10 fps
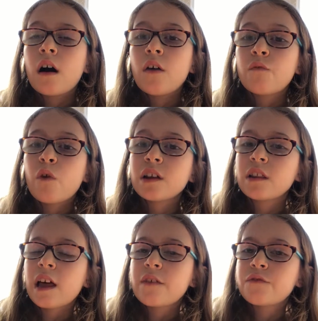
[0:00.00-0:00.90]
what
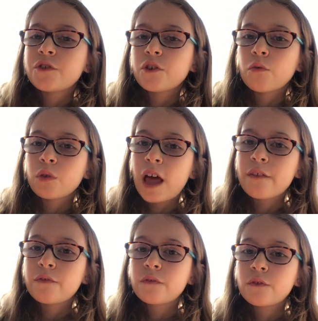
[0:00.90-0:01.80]
your
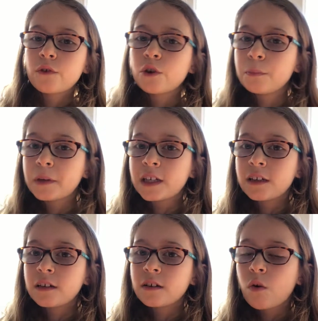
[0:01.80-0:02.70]
life could
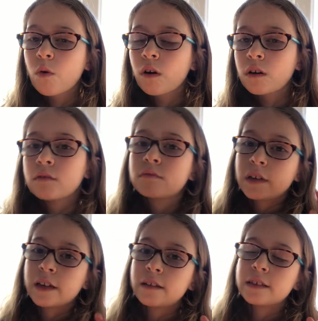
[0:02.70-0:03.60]
be, or
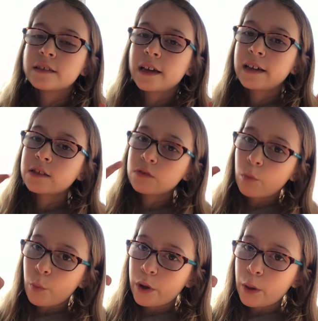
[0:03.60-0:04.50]
in this case,
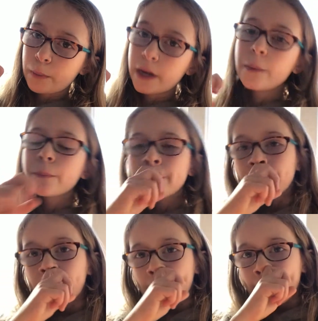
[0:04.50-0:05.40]
will be.
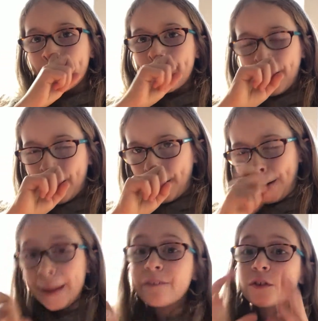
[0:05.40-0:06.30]

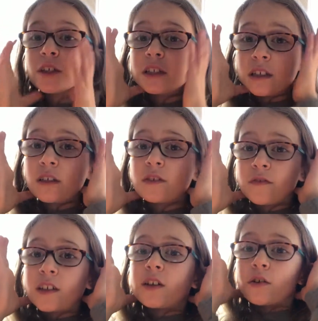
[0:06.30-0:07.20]
If you're listening to this
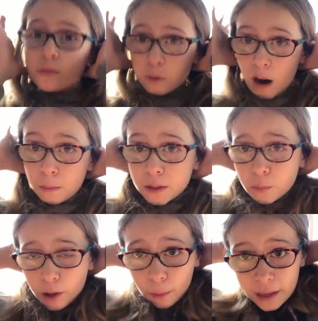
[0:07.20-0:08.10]
video, probably
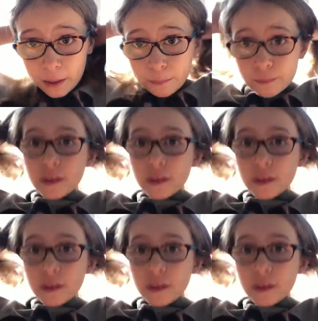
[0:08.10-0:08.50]
will be.